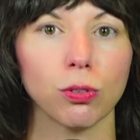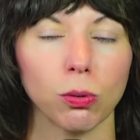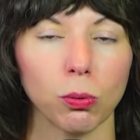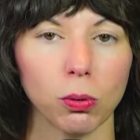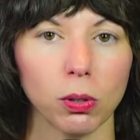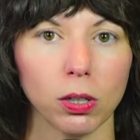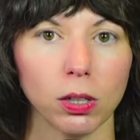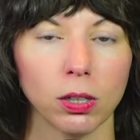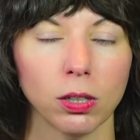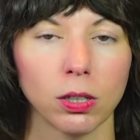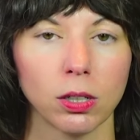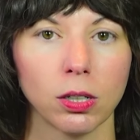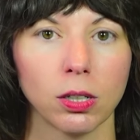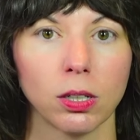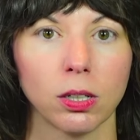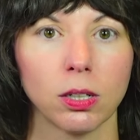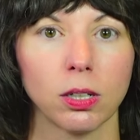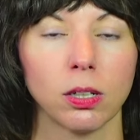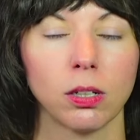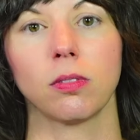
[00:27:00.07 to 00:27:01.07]
door,
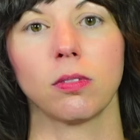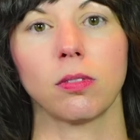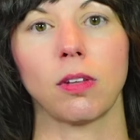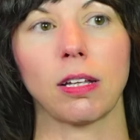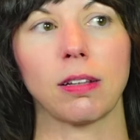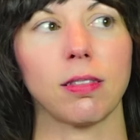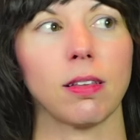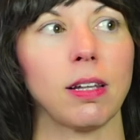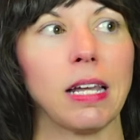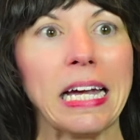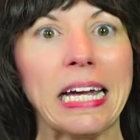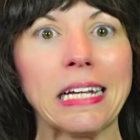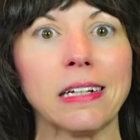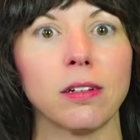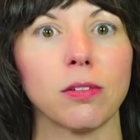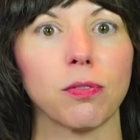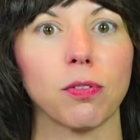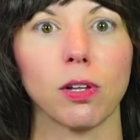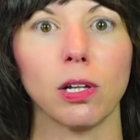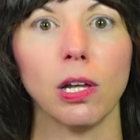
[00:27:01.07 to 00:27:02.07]
like the
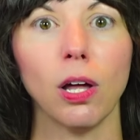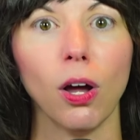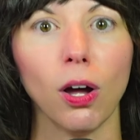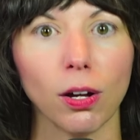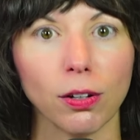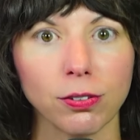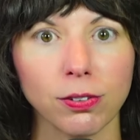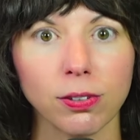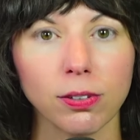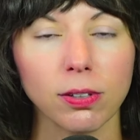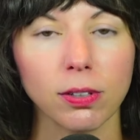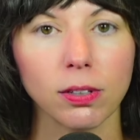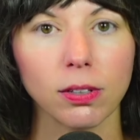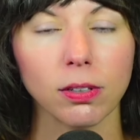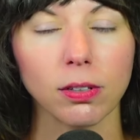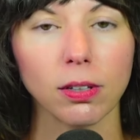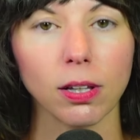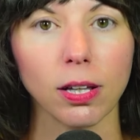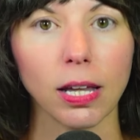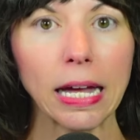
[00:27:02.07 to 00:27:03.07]
land of the lost,
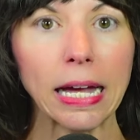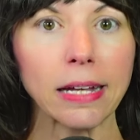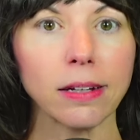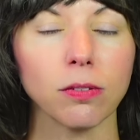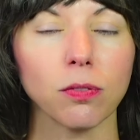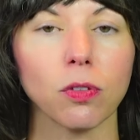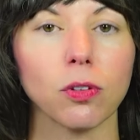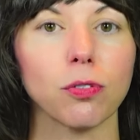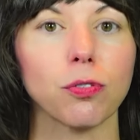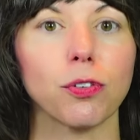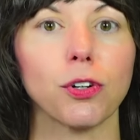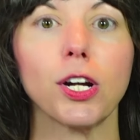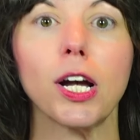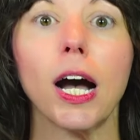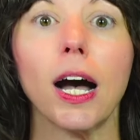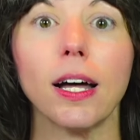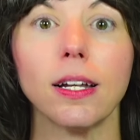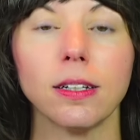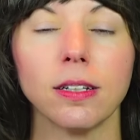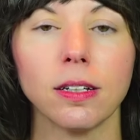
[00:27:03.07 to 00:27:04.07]
the land of the
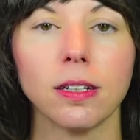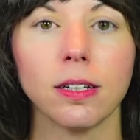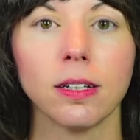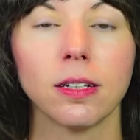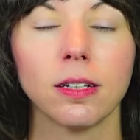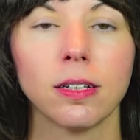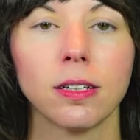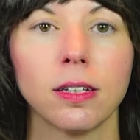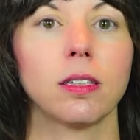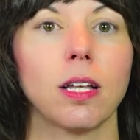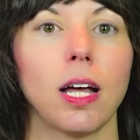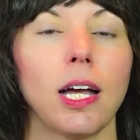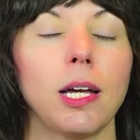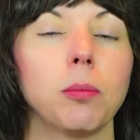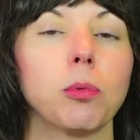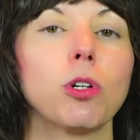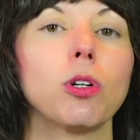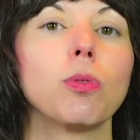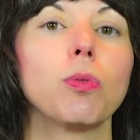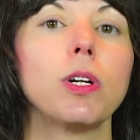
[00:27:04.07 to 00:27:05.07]
forgotten. I
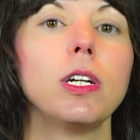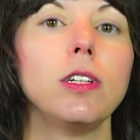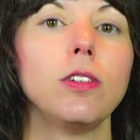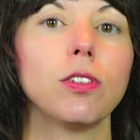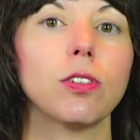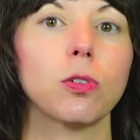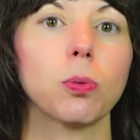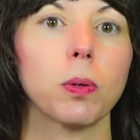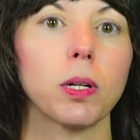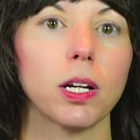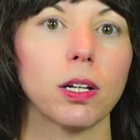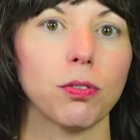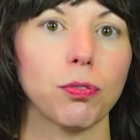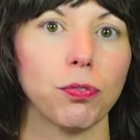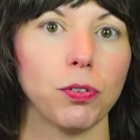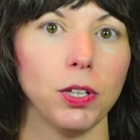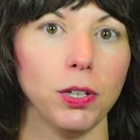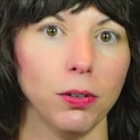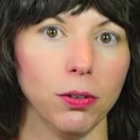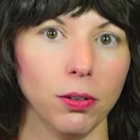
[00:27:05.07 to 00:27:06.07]
am courageous when I
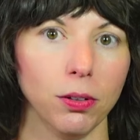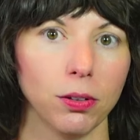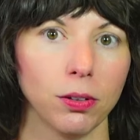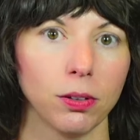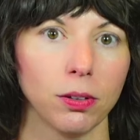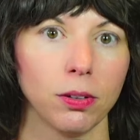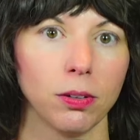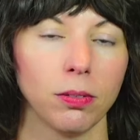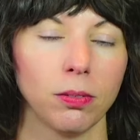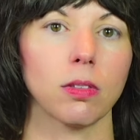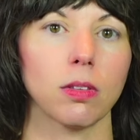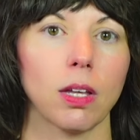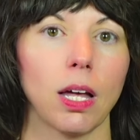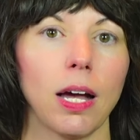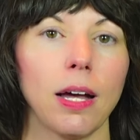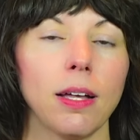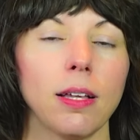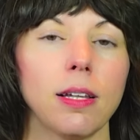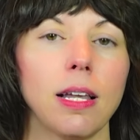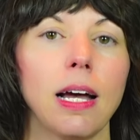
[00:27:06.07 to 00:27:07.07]
feel.
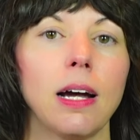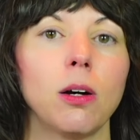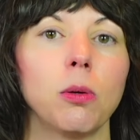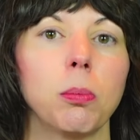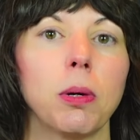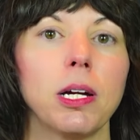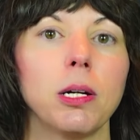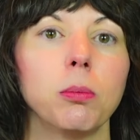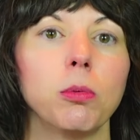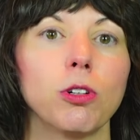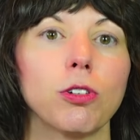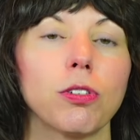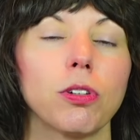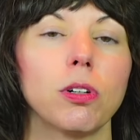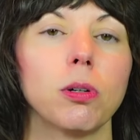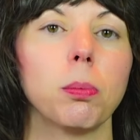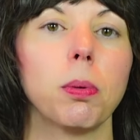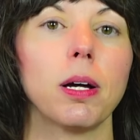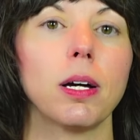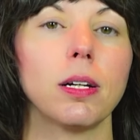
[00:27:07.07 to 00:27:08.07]
I allow my
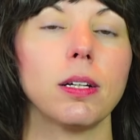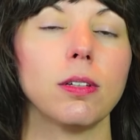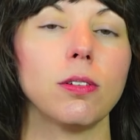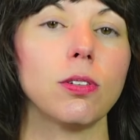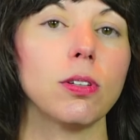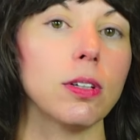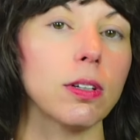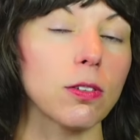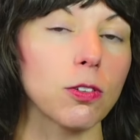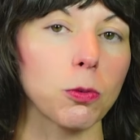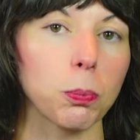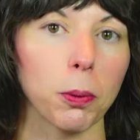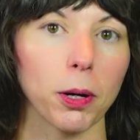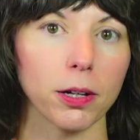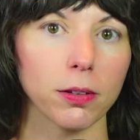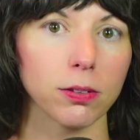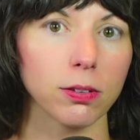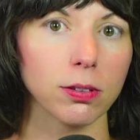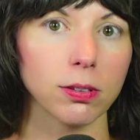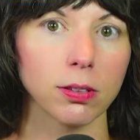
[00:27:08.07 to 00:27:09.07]
emotional body to
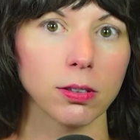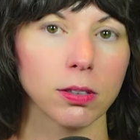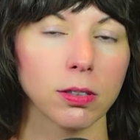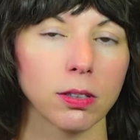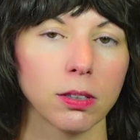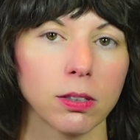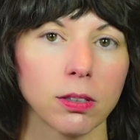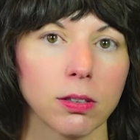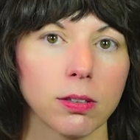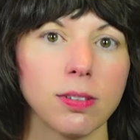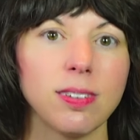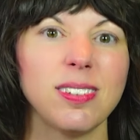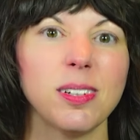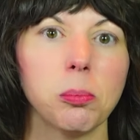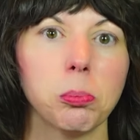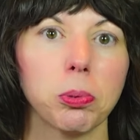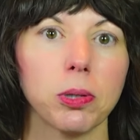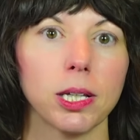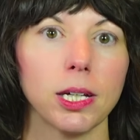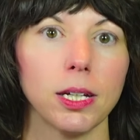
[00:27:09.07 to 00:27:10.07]
express
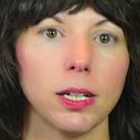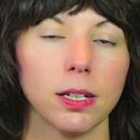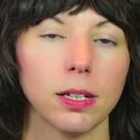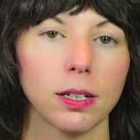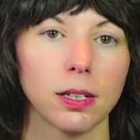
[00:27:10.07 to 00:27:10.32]
simply.